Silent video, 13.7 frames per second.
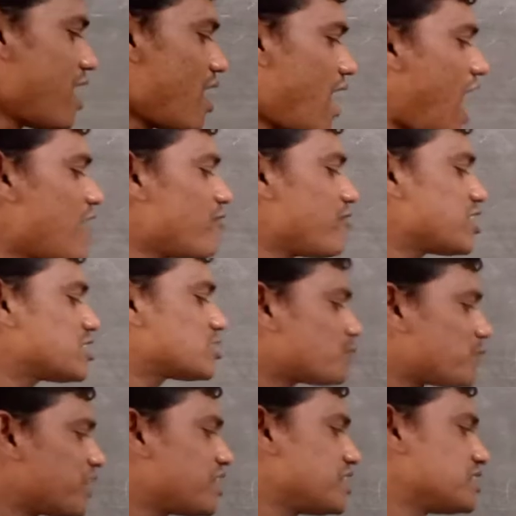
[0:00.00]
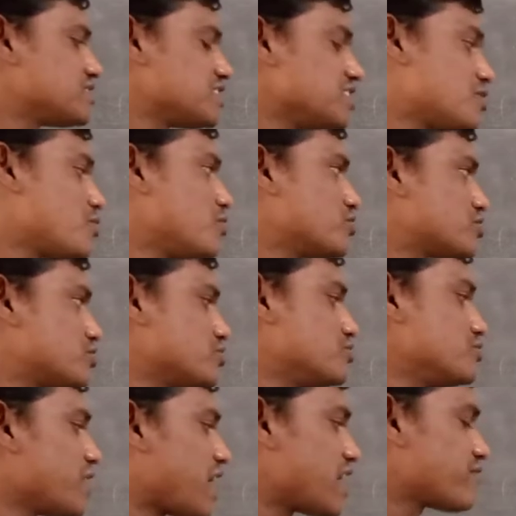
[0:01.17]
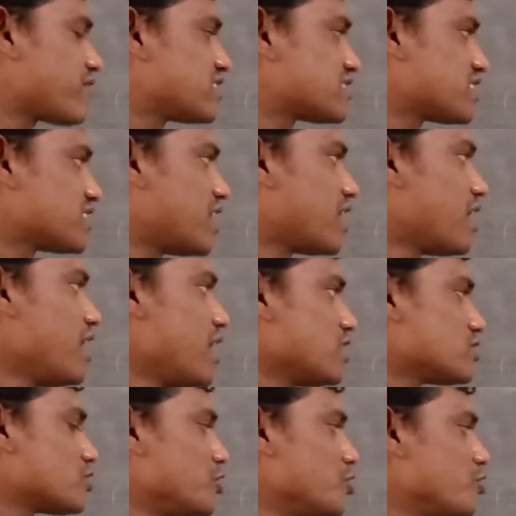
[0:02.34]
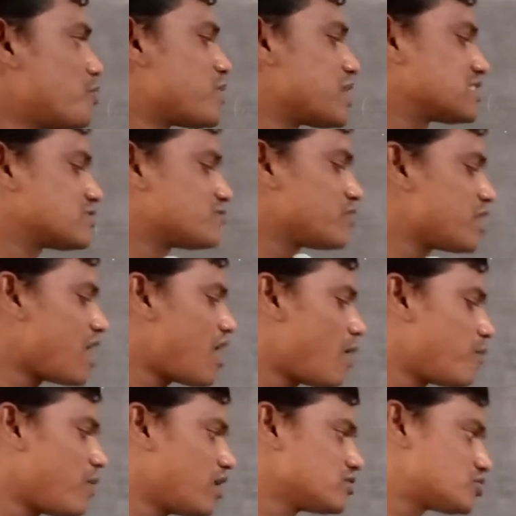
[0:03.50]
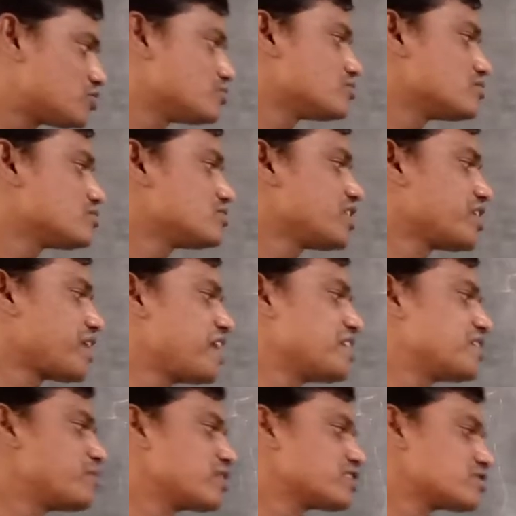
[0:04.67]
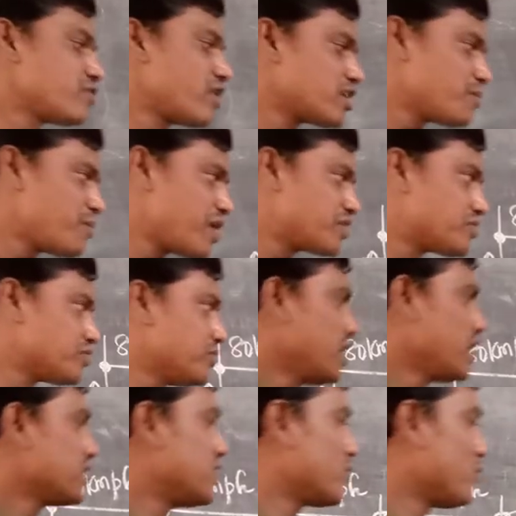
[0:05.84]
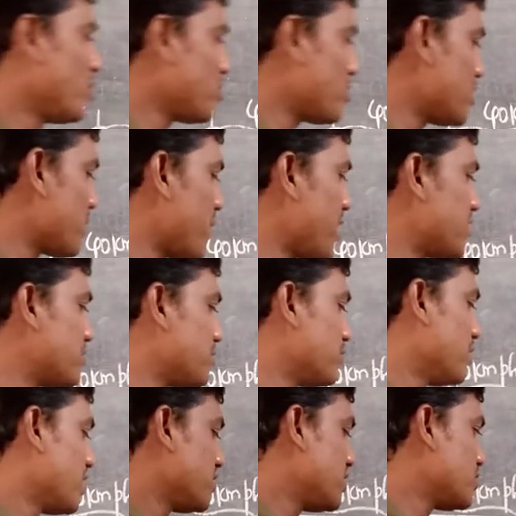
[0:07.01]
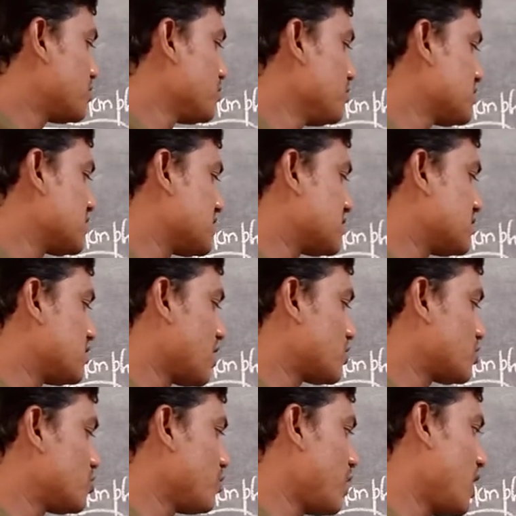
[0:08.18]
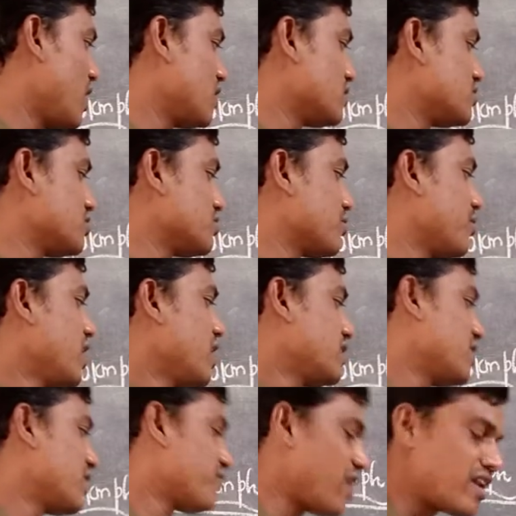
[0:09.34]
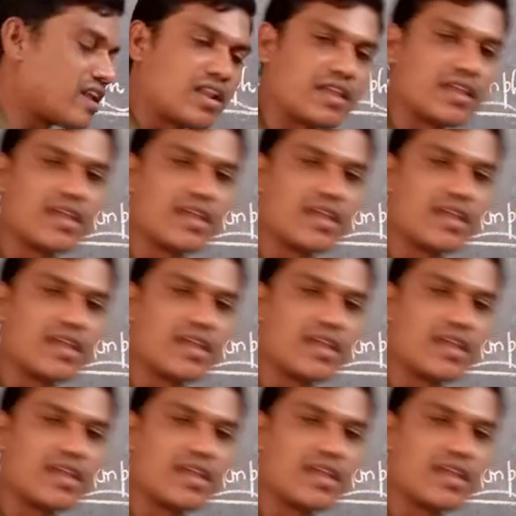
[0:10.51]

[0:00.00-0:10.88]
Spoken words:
average speed is equals to, we can consider that. So u plus v upon 2, then 80 plus 40 by 2, then 120 by 2, then 2, 6, 12 and 0, then finally